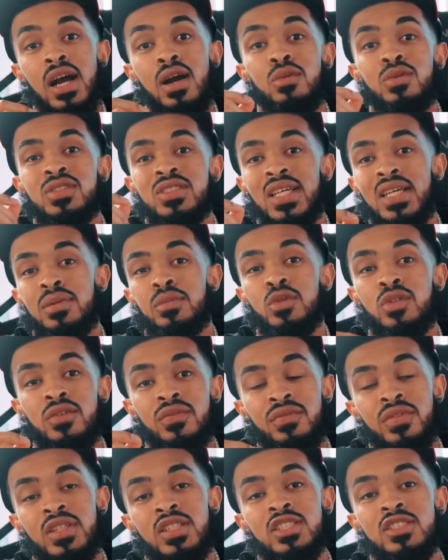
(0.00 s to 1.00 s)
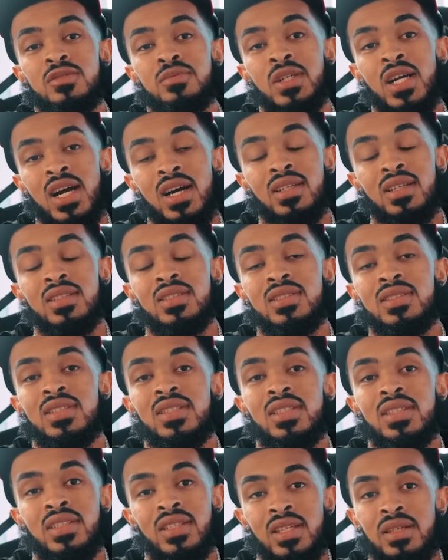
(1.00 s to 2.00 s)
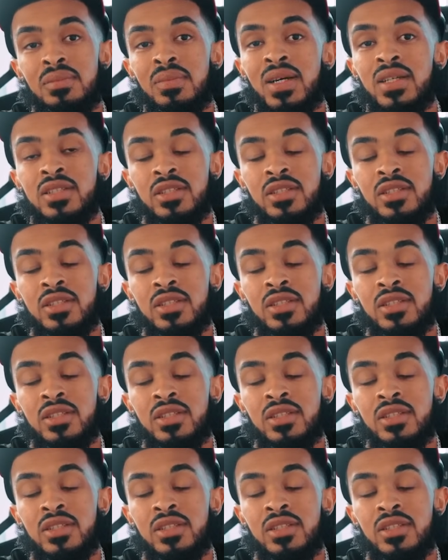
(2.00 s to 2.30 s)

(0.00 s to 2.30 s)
I was able to finish college and get my